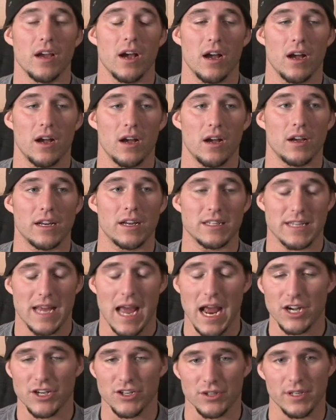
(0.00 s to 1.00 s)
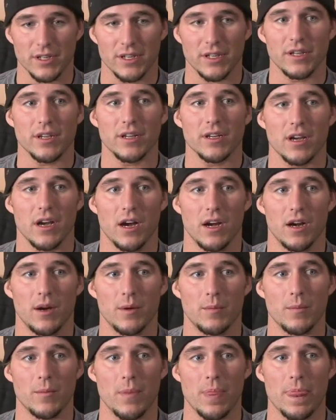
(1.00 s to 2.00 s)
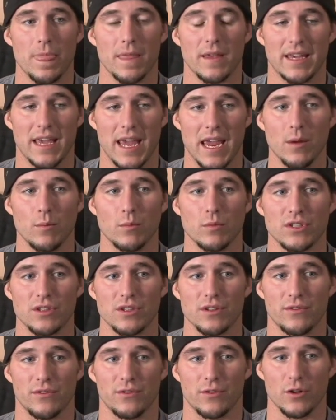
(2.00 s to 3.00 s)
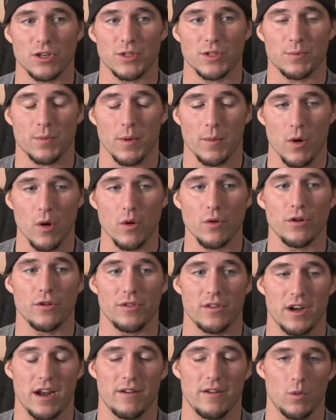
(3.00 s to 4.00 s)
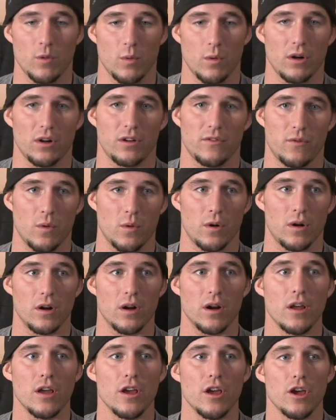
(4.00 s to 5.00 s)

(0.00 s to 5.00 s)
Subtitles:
Because actually, Gabe was the first promoter that I ever worked for,